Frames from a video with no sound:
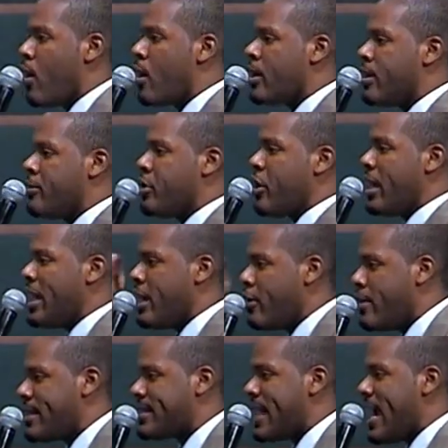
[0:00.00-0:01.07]
want to, you're
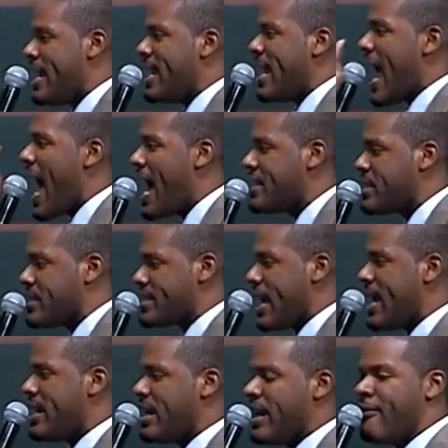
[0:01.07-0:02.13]
irritated,
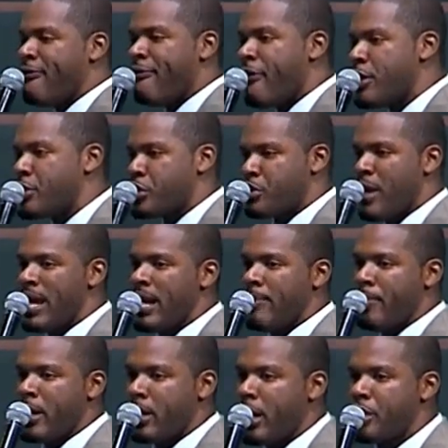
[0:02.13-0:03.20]
agitated, and
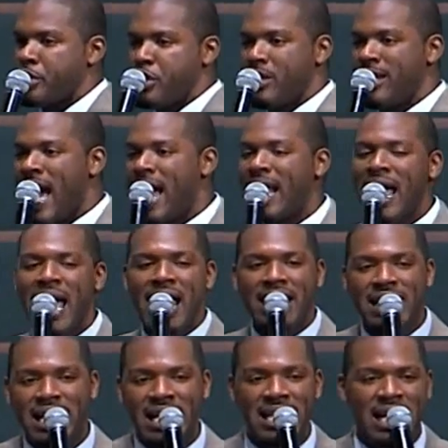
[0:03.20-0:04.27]
frustrated because you're not
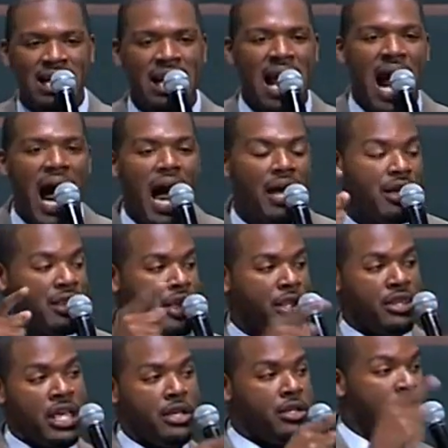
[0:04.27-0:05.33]
getting any higher than,
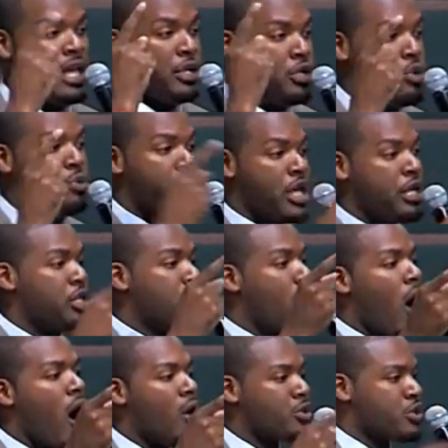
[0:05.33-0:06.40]
think, than you think you
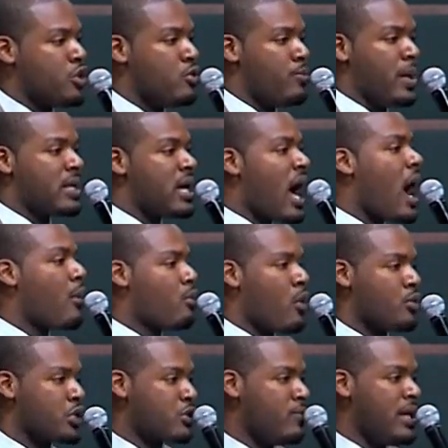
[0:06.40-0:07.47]
ought to. But God
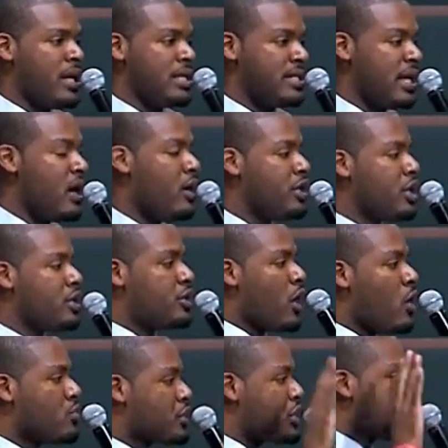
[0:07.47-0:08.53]
wants me to tell you,
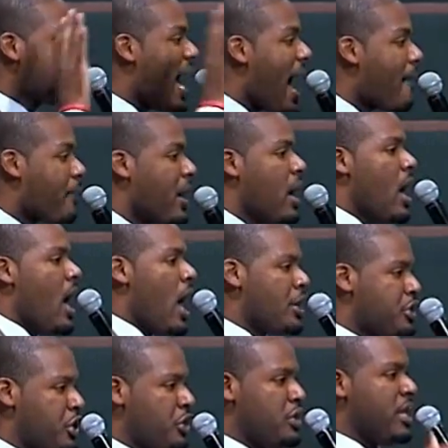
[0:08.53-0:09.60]
don't stop
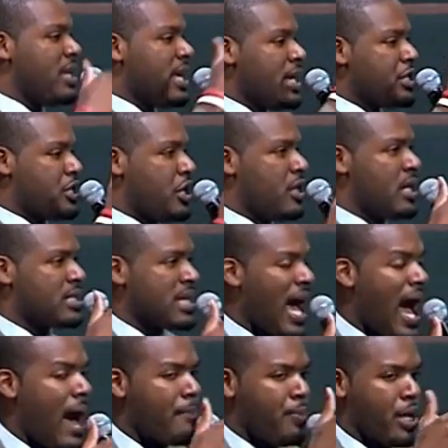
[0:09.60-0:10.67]
until you get to the
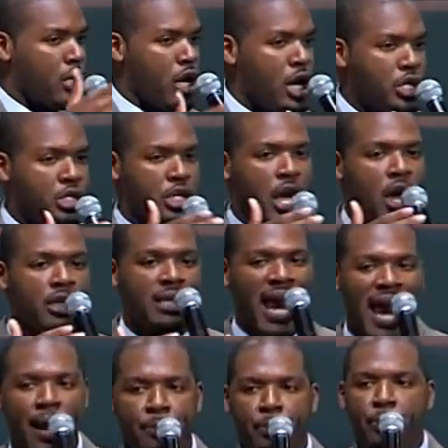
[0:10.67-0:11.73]
top because there's
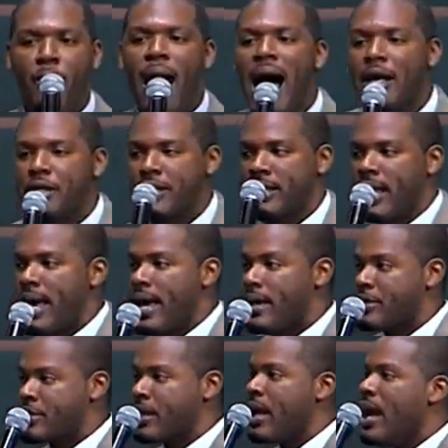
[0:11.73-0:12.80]
a
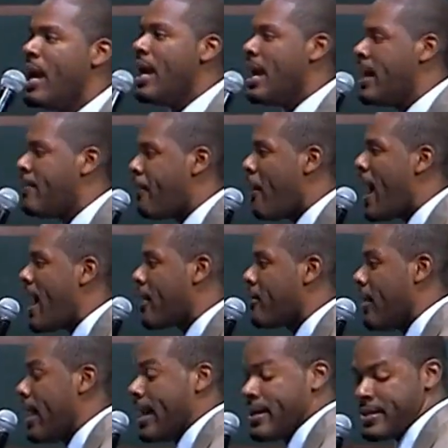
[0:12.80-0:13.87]
process in
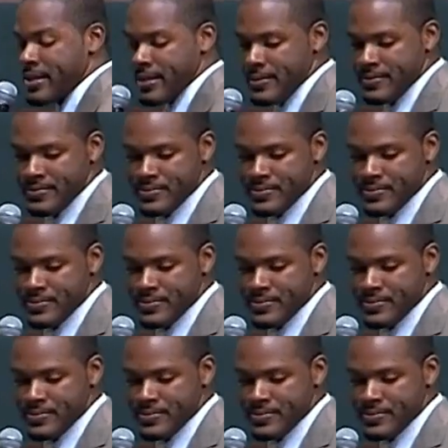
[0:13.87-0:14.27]
progress.